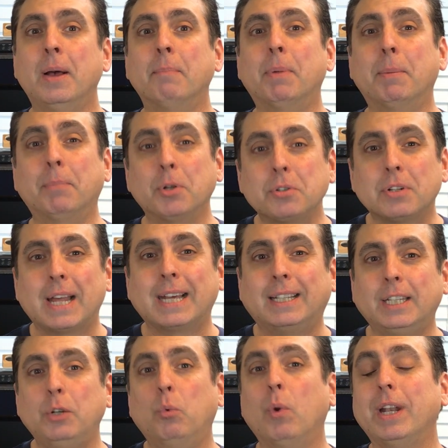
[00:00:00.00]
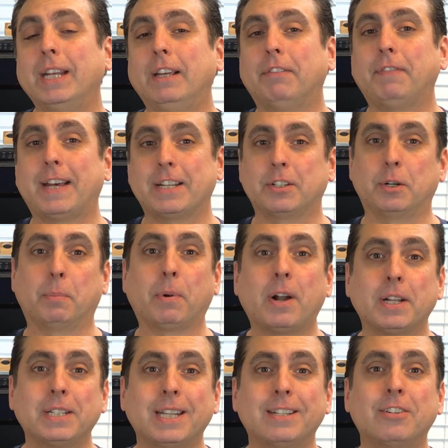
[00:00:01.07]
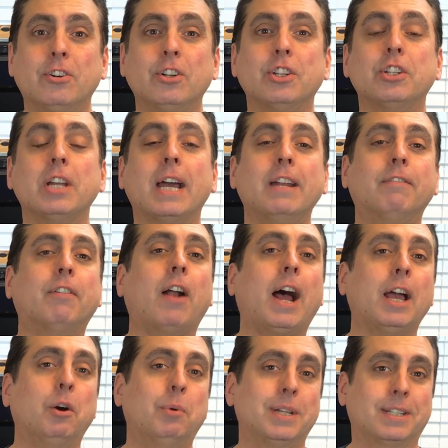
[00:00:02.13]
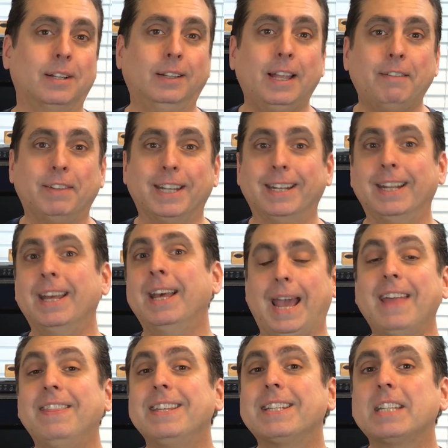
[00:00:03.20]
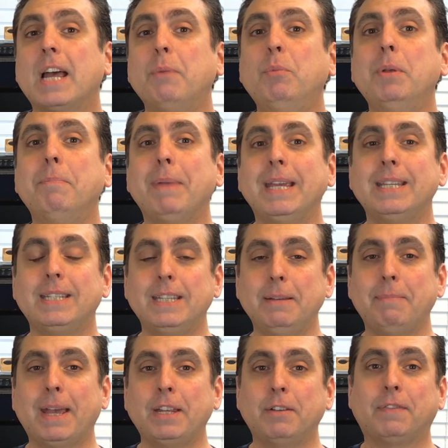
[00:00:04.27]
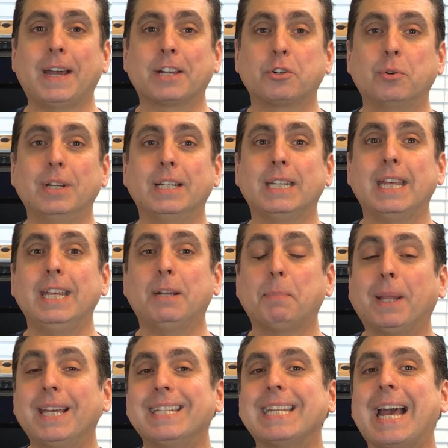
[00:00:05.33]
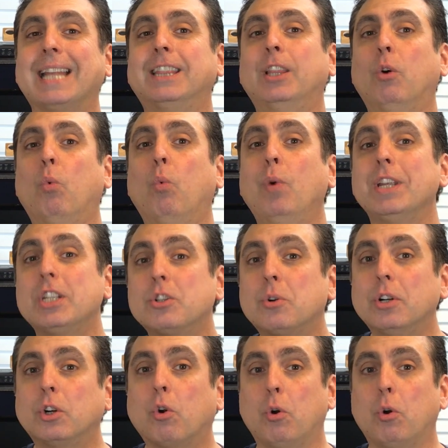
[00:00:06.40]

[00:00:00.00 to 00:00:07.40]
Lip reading: but most likely running a faster processor designed for iOS 11. And this time we may see manufacturing take place at the Western